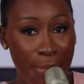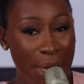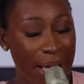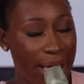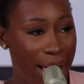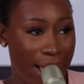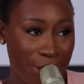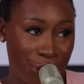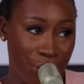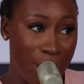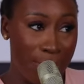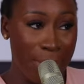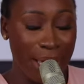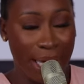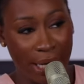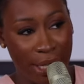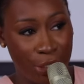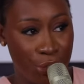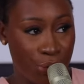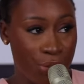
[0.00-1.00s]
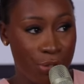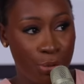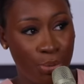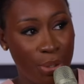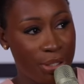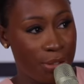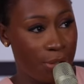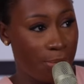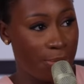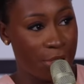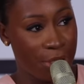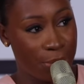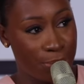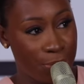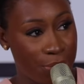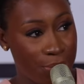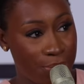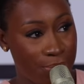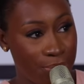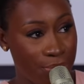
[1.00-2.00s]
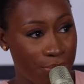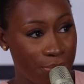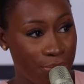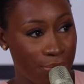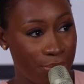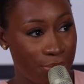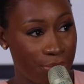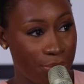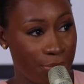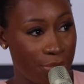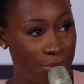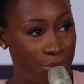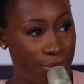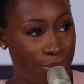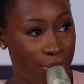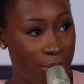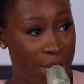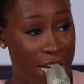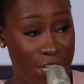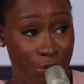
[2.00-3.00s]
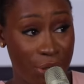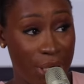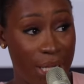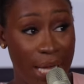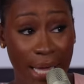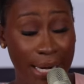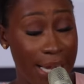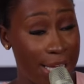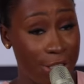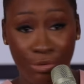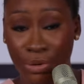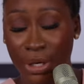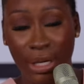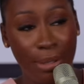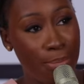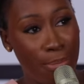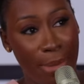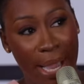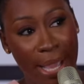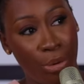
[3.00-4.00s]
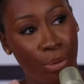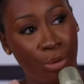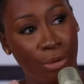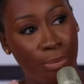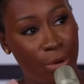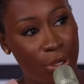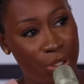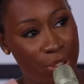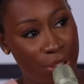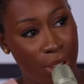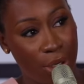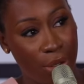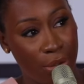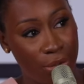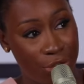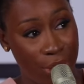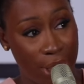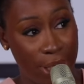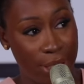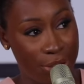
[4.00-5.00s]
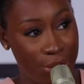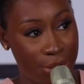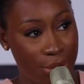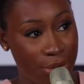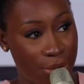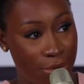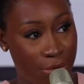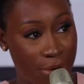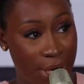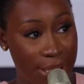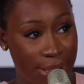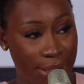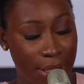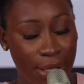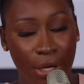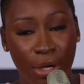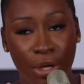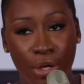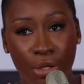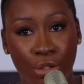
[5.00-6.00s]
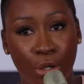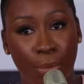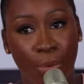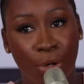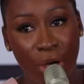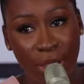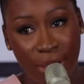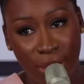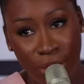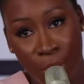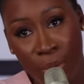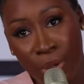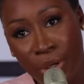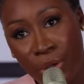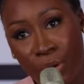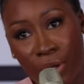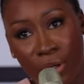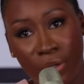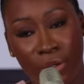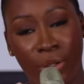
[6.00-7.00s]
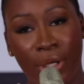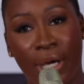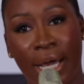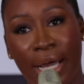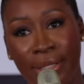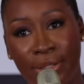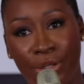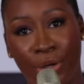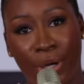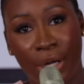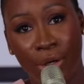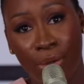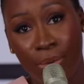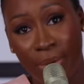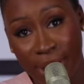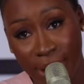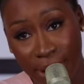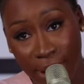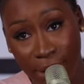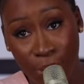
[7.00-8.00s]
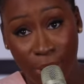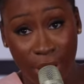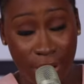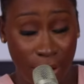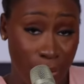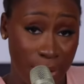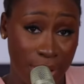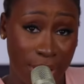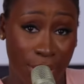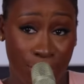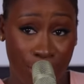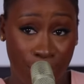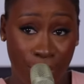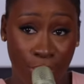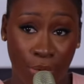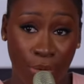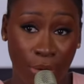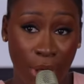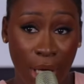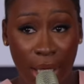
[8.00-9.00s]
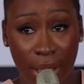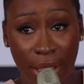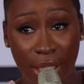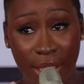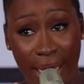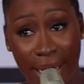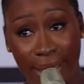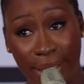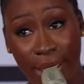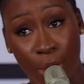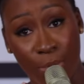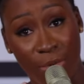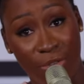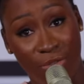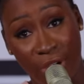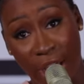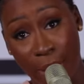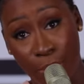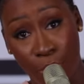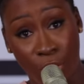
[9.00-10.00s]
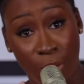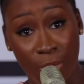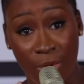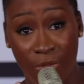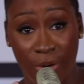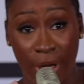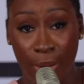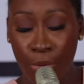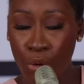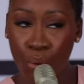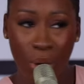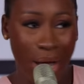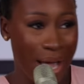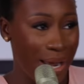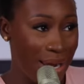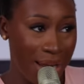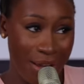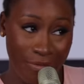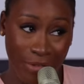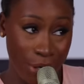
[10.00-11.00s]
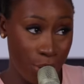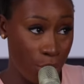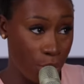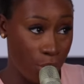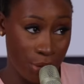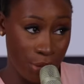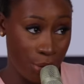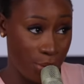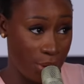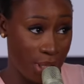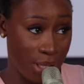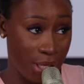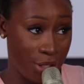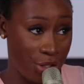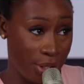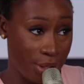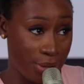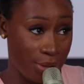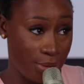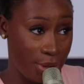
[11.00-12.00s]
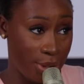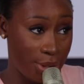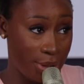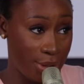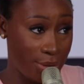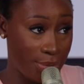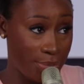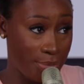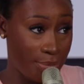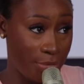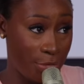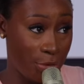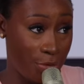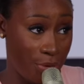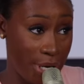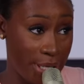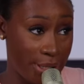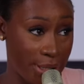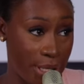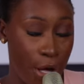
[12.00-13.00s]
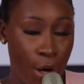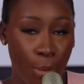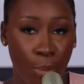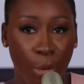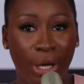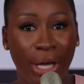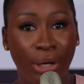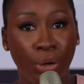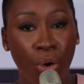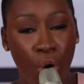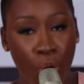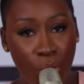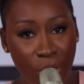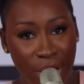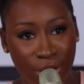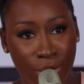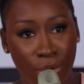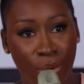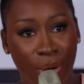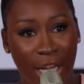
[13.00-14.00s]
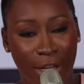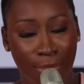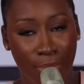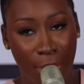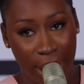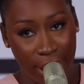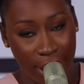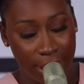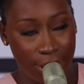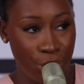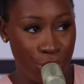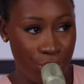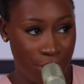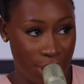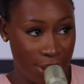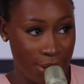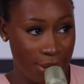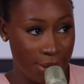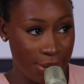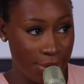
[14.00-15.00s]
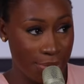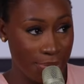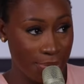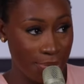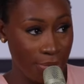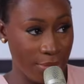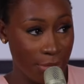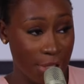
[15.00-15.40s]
And I make an adjust tweak sometimes. That's really my own personal strategy, right? So because you can't always say, okay, someone tells you, this idea will be viable, not be viable. You can never know until you take a chance on it, right? But you can always look at market trends,